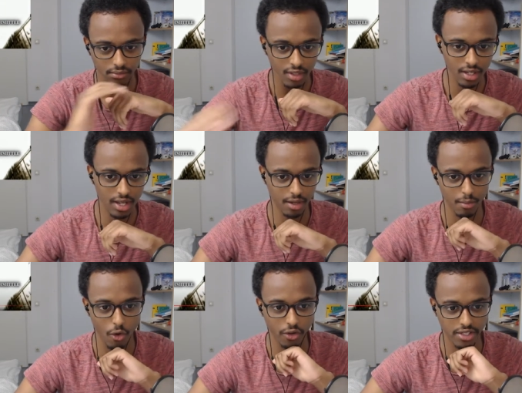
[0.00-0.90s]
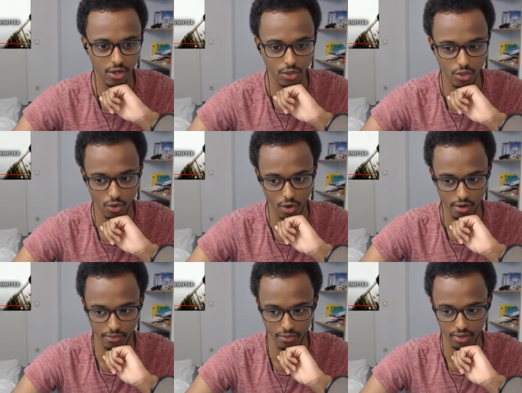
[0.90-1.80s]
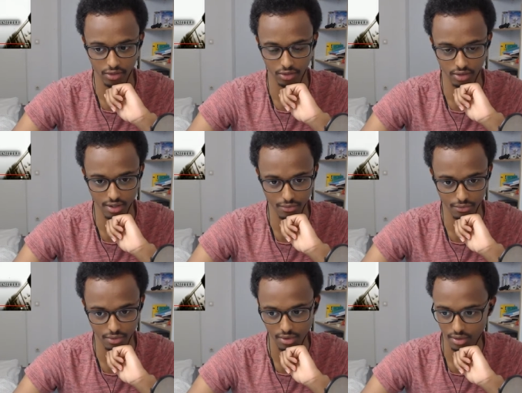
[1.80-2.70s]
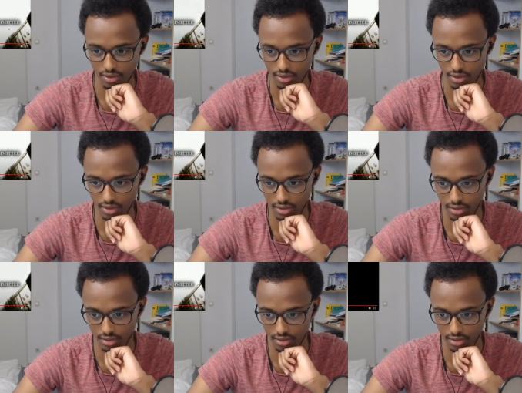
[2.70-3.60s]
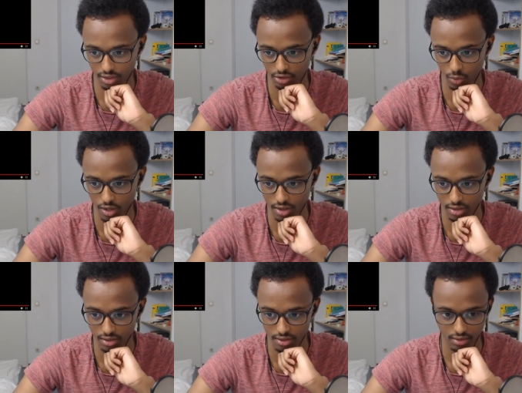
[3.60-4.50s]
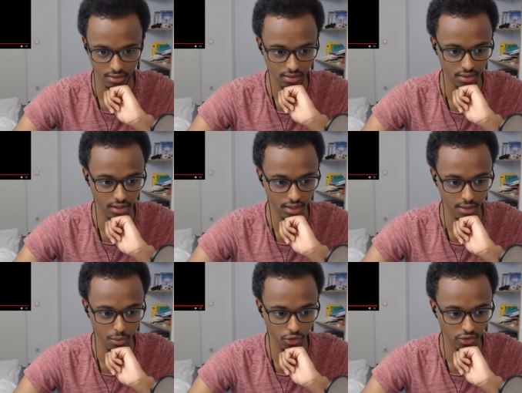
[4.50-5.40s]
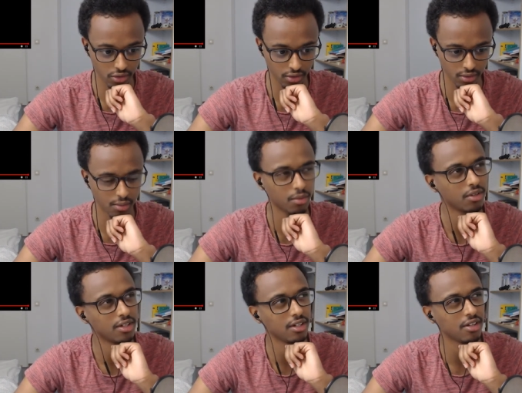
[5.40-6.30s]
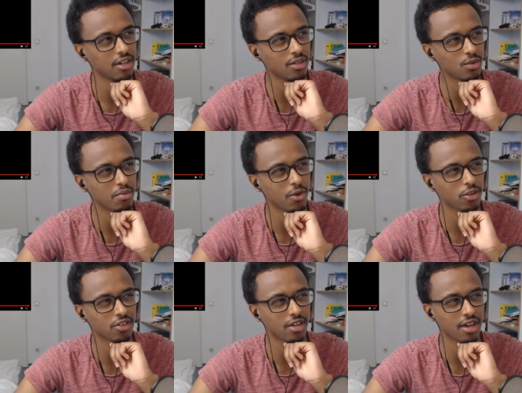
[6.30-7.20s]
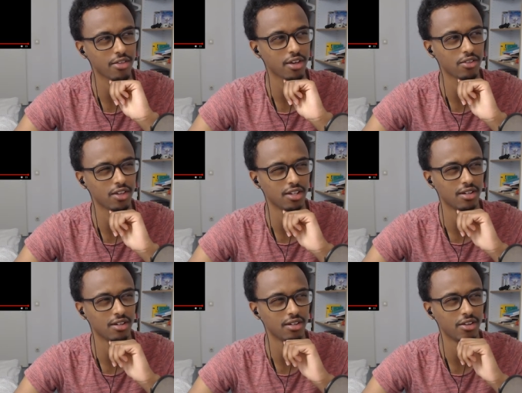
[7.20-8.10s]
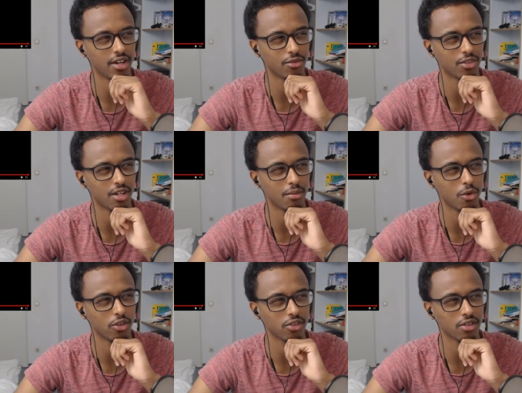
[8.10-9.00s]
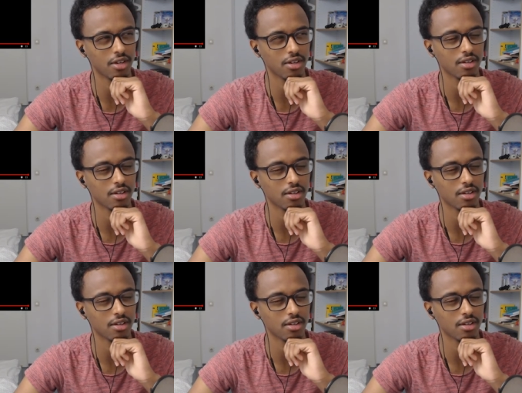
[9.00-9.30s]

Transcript: like more down to earth stuff, uh, as well. Like Monster, did they do Monster? I think they they have done Monster,